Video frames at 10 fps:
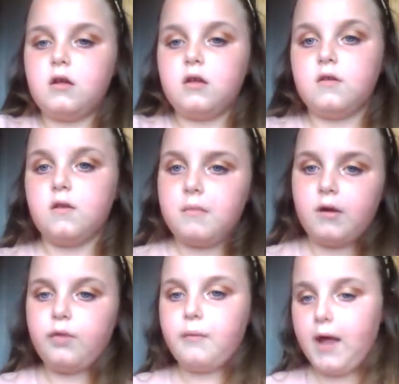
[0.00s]
Okay,
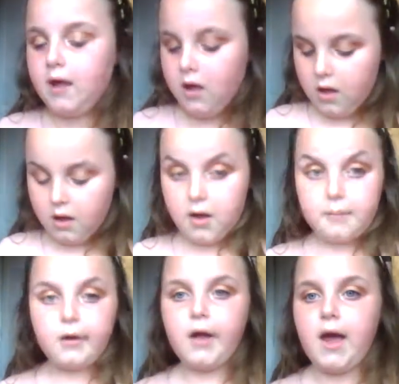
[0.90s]
so next
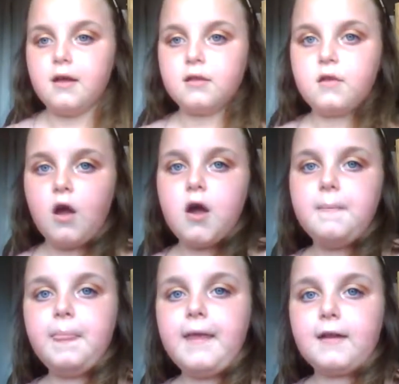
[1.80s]
thing we're going to be
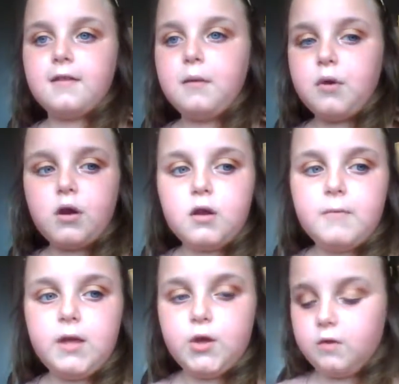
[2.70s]
using is going to go
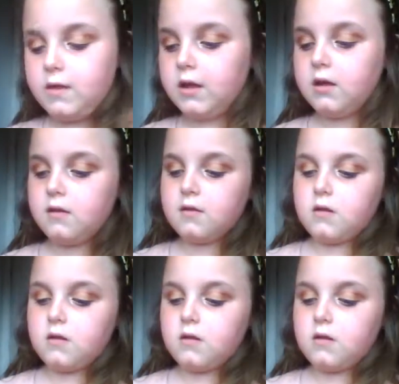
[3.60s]
back to your